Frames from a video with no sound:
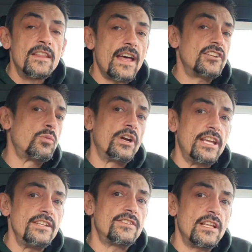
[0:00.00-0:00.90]
That's where
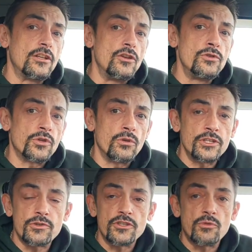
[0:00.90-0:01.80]
he said the neutral
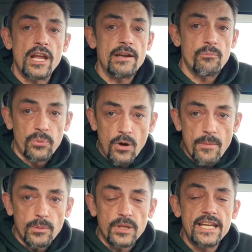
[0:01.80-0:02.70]
interest rate
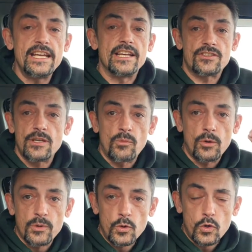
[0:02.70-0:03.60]
probably is, somewhere
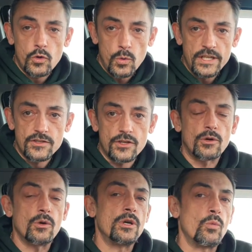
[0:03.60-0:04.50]
between
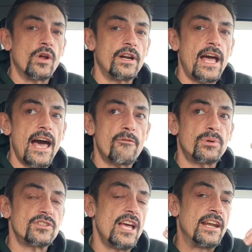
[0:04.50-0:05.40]
0 and
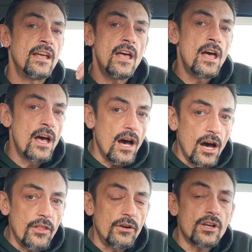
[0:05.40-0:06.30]
1.5%.
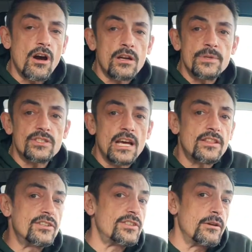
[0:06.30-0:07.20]
Other economists out
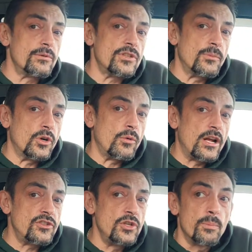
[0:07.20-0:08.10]
there said it was somewhere
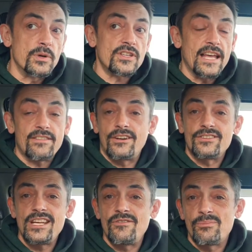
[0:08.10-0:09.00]
around 2%.
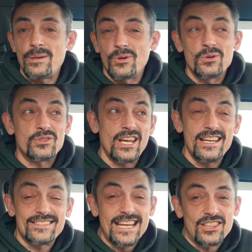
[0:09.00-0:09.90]
There's even people who say
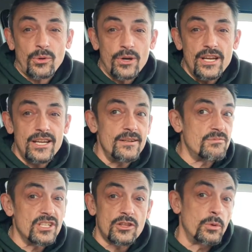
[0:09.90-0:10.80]
it's at 3
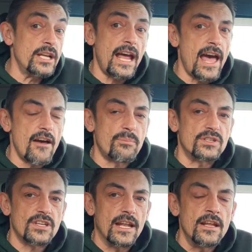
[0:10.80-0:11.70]
to
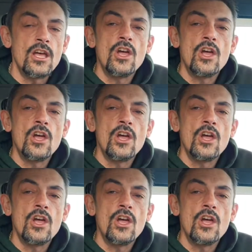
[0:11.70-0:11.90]
3.5%.